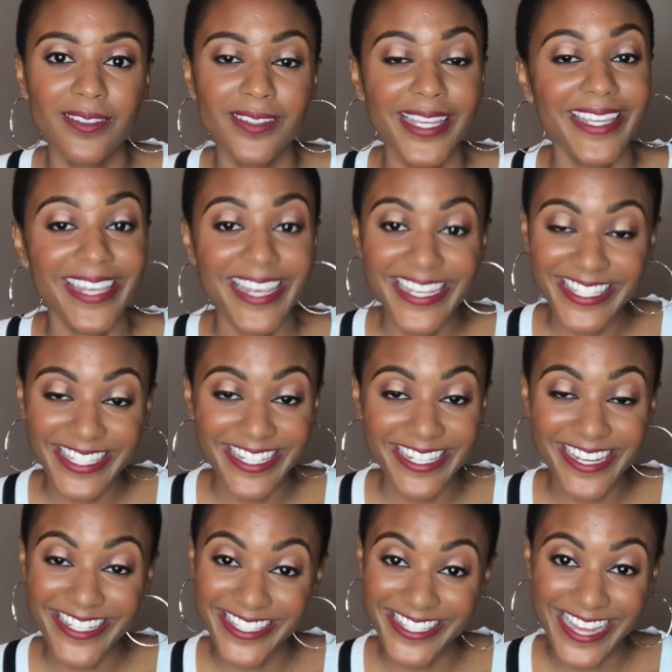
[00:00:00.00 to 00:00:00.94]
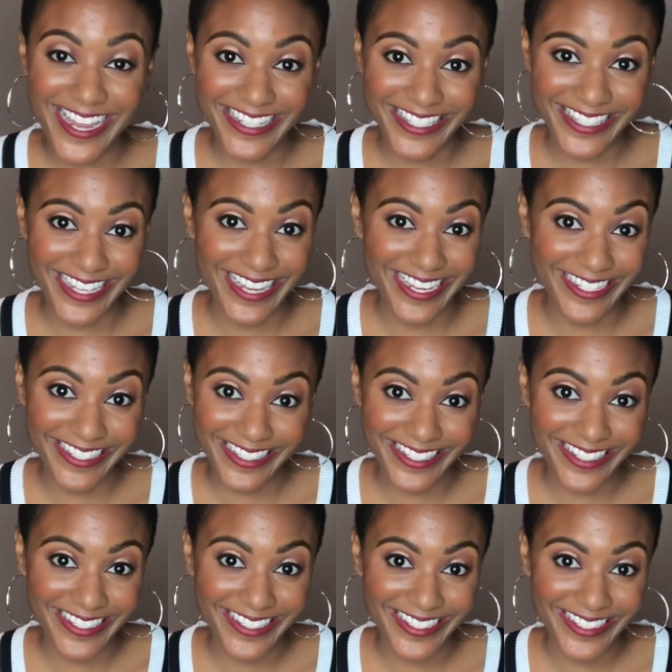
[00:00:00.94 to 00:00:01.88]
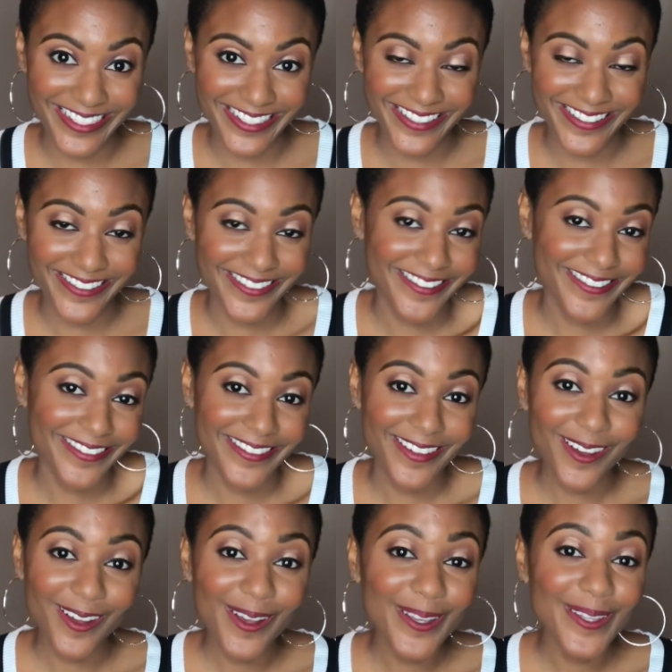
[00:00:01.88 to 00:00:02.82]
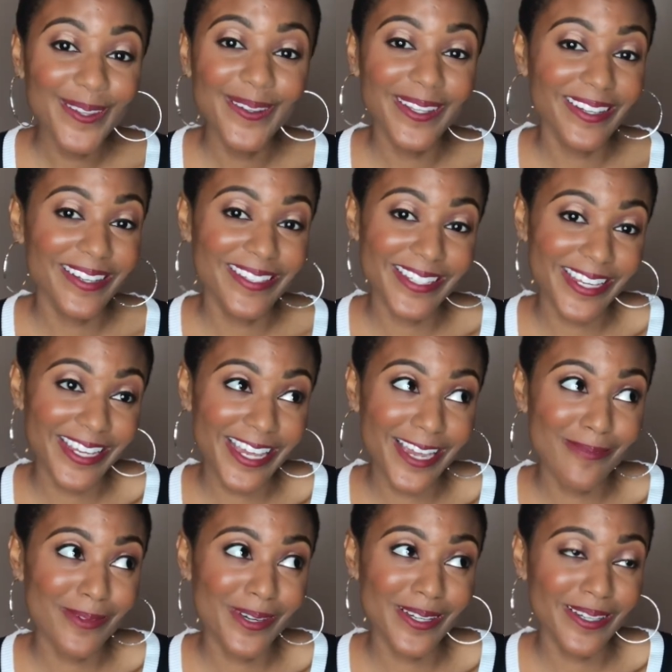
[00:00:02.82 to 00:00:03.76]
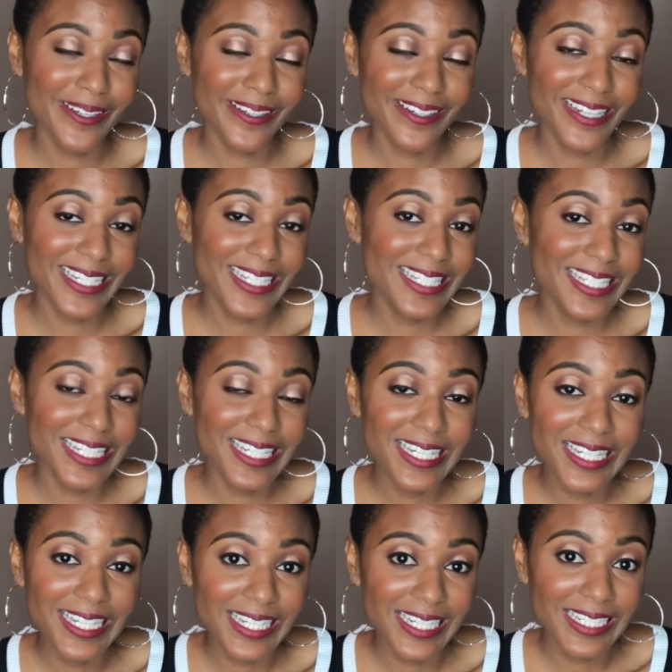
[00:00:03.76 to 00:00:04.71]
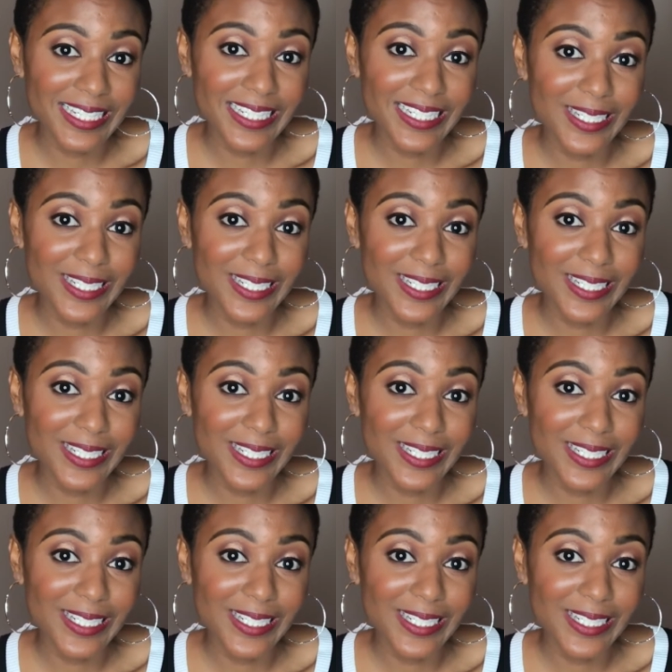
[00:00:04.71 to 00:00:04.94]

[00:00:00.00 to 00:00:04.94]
Like Casey Neistat says, all you need is a camera and a good idea.